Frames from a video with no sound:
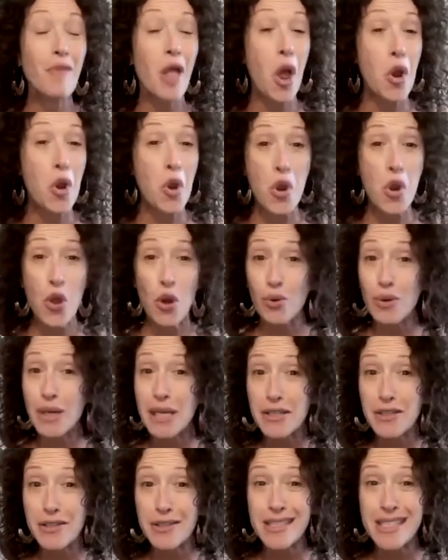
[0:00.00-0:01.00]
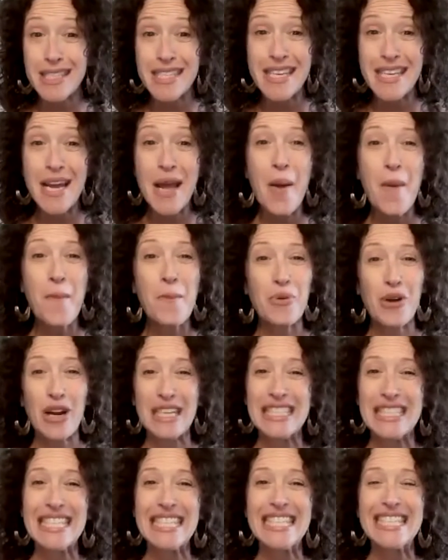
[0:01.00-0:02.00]
no guilt,
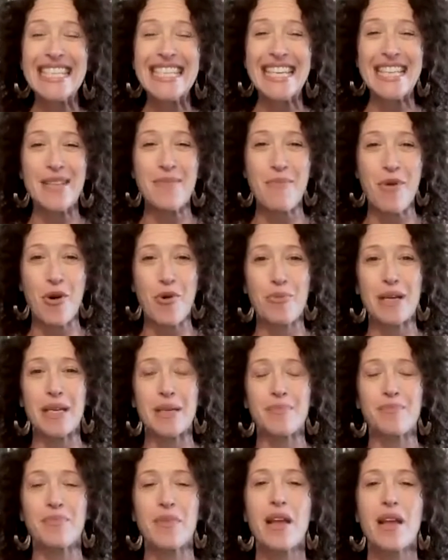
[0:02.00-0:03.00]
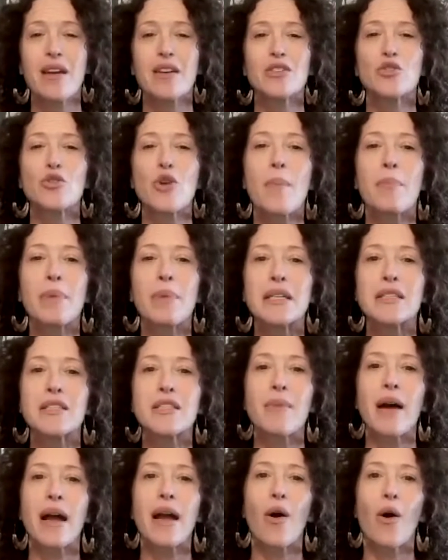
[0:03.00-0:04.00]
presence in the moment, dropping
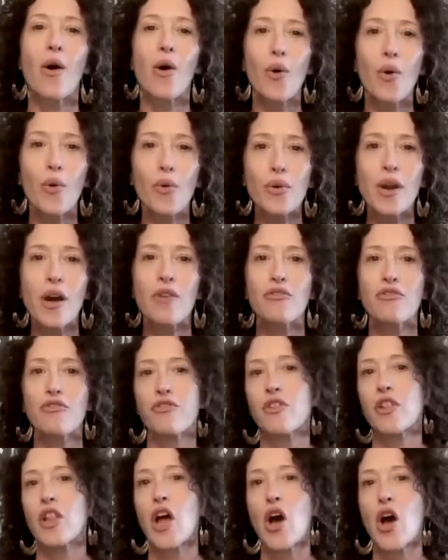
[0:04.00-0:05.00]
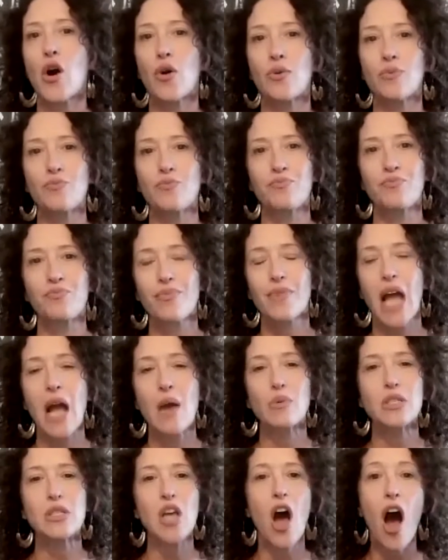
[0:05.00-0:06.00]
into my own flow. I
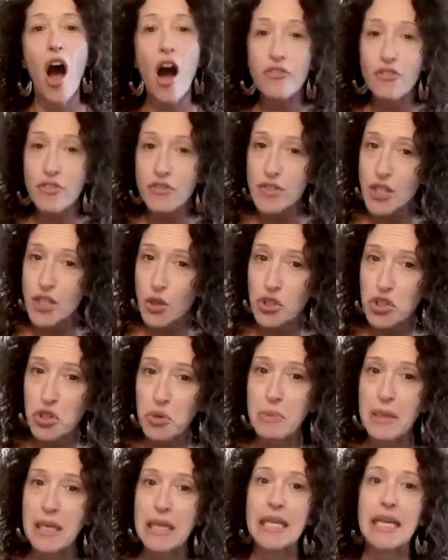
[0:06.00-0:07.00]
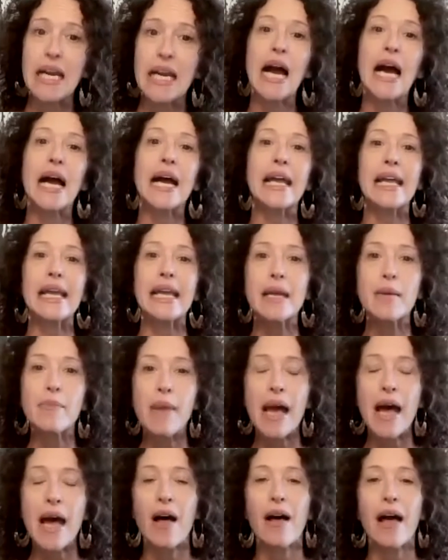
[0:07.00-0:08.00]
was off of social media,
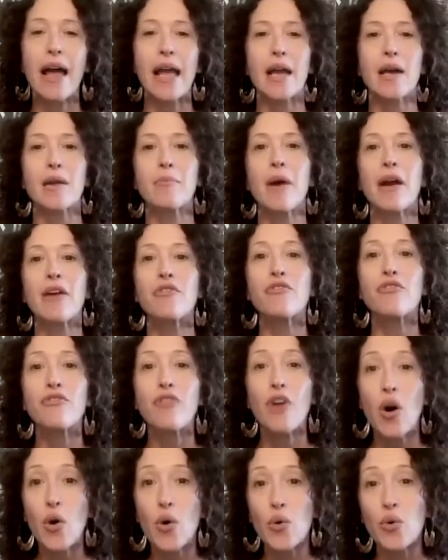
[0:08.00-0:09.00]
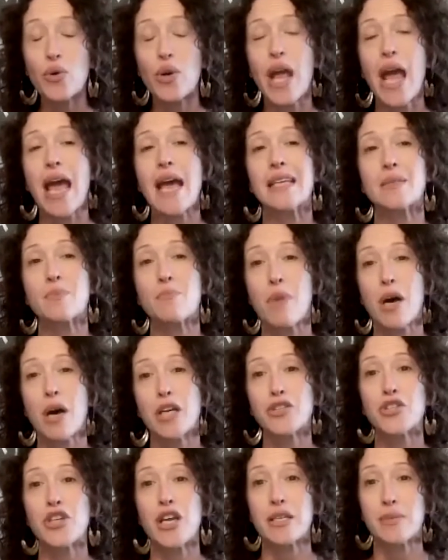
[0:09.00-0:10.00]
email, and my phone as
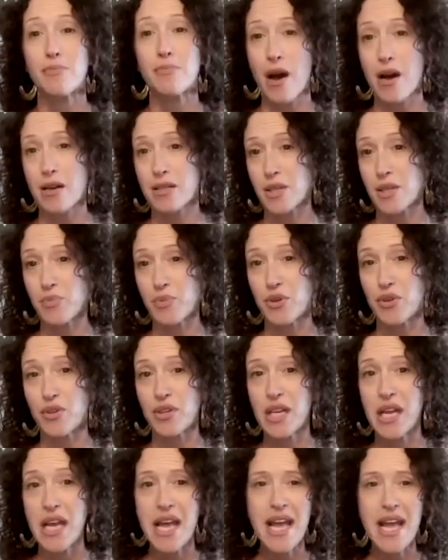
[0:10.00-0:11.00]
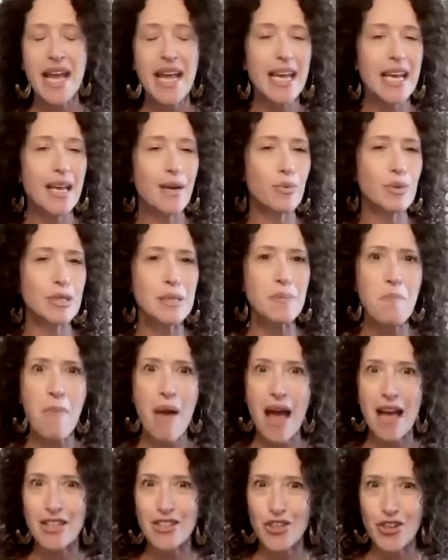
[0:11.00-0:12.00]
much as possible. It was
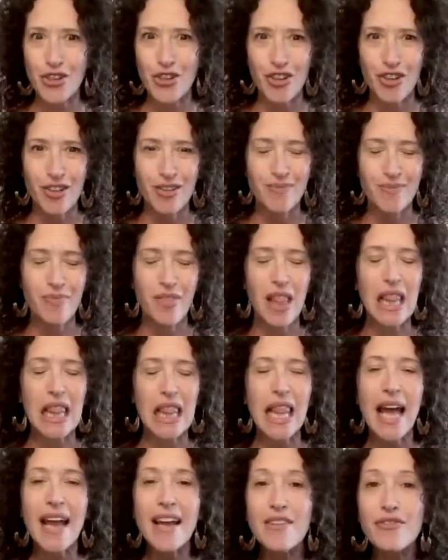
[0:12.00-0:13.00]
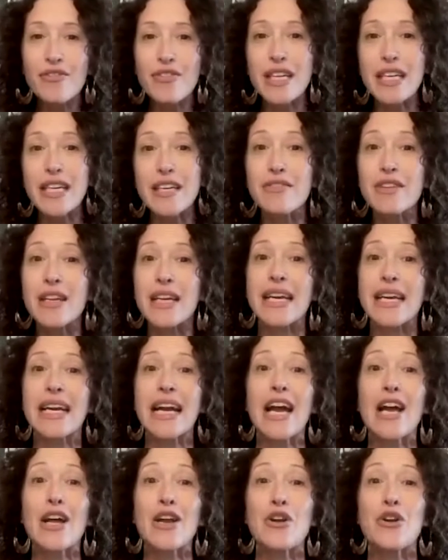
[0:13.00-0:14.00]
magical,
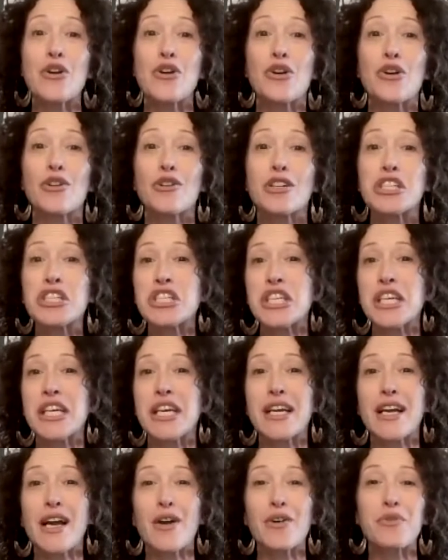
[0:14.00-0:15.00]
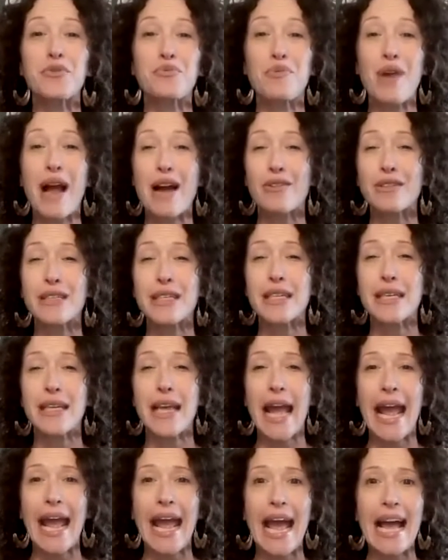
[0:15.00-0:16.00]
life-giving, nourishing,
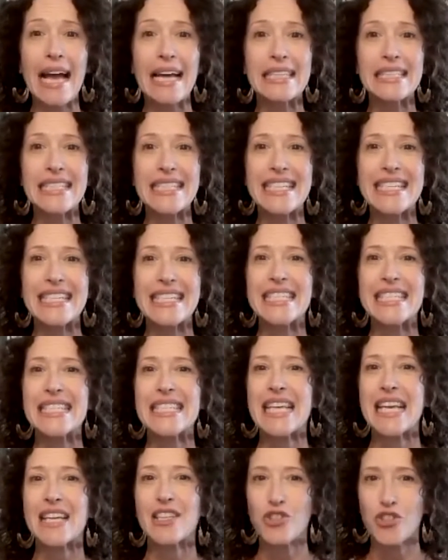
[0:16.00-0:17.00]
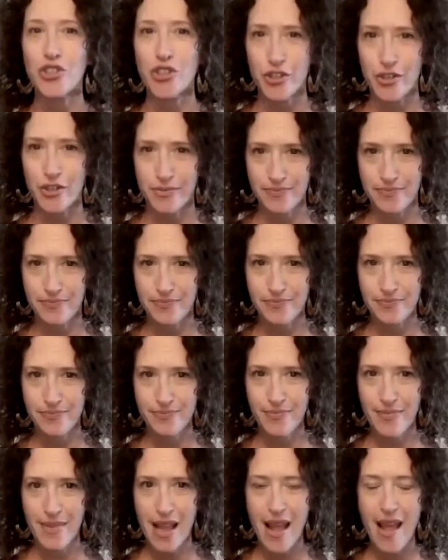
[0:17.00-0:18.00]
grounding, and essential.
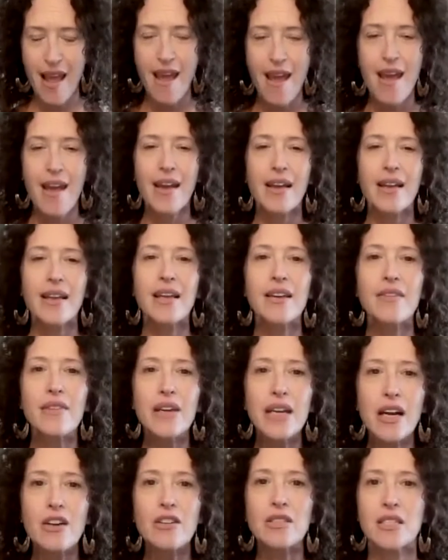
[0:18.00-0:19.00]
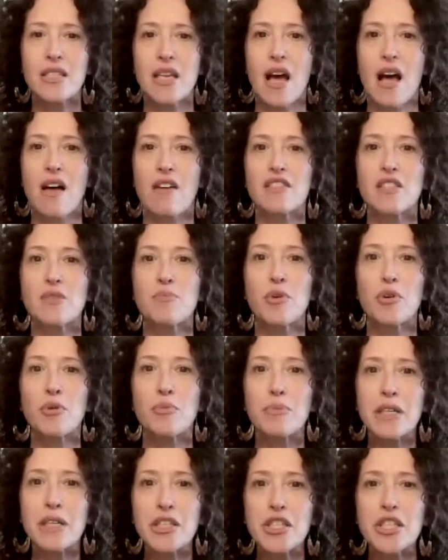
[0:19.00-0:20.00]
Giving ourselves
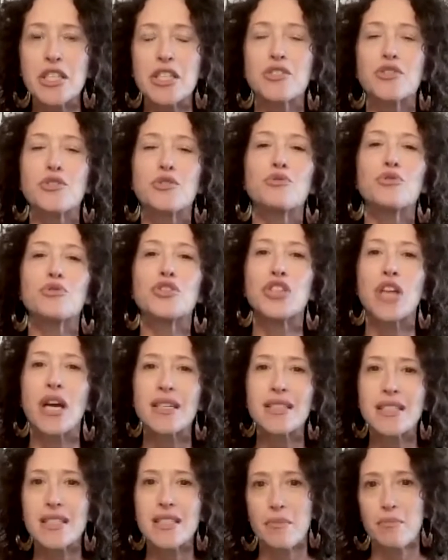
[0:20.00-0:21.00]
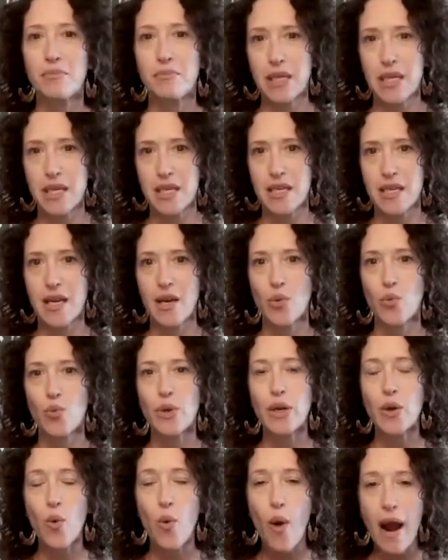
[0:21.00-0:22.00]
permission to just be
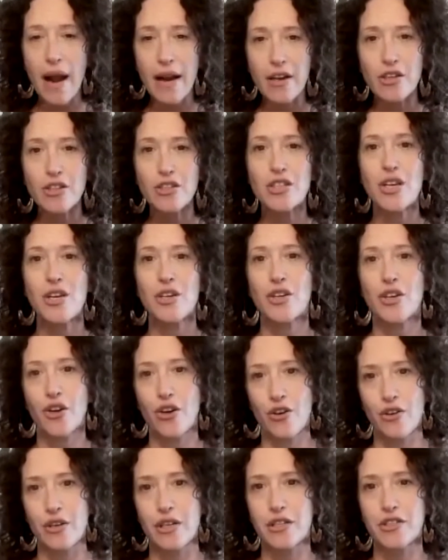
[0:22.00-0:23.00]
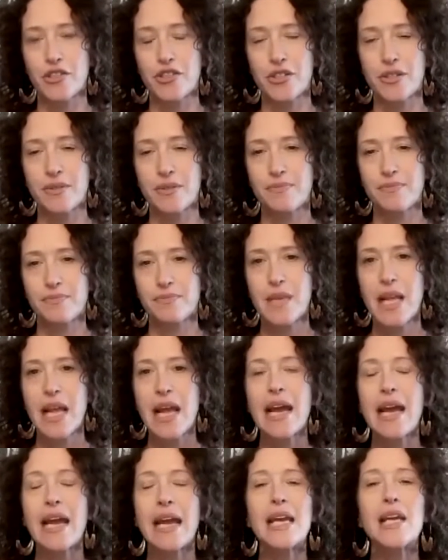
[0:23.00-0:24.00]
requires courage.
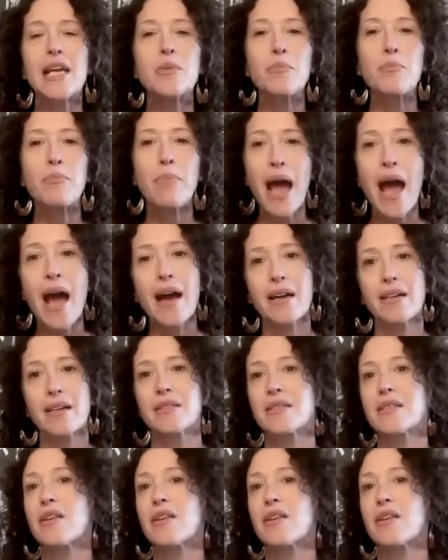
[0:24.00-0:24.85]
It begs